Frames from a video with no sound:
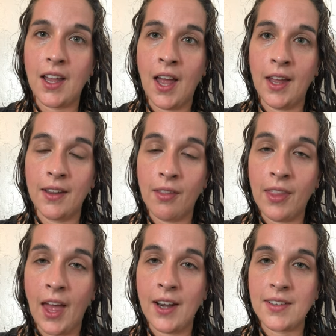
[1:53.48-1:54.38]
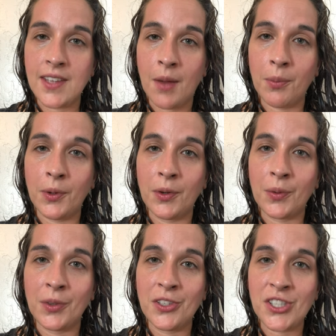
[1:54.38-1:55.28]
and that
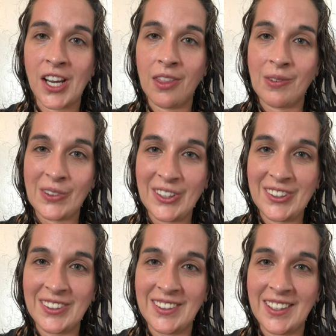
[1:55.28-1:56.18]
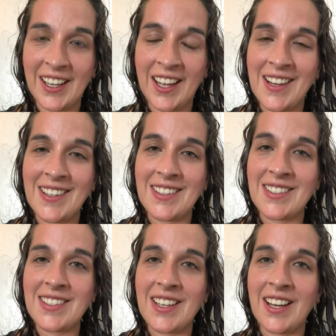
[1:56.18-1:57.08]
example will shine through
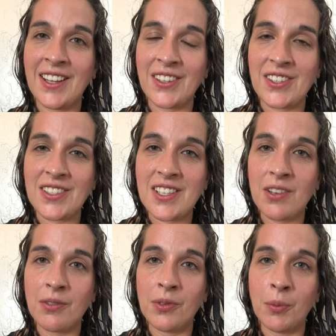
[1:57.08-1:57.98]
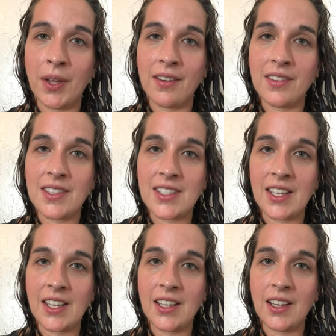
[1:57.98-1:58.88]
and others will be able to
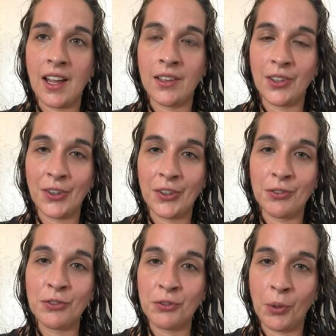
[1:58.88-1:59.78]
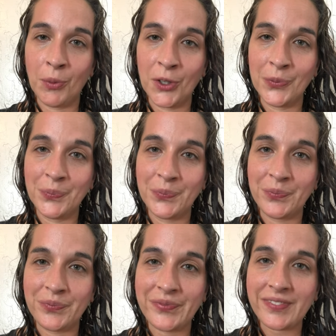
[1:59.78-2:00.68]
see and learn from you.
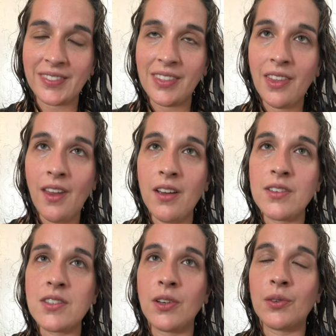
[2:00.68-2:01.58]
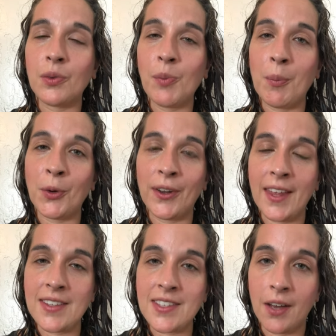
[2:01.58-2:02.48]
So remember
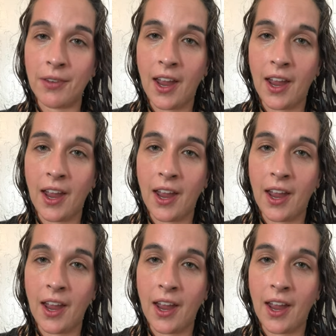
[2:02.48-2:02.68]
that self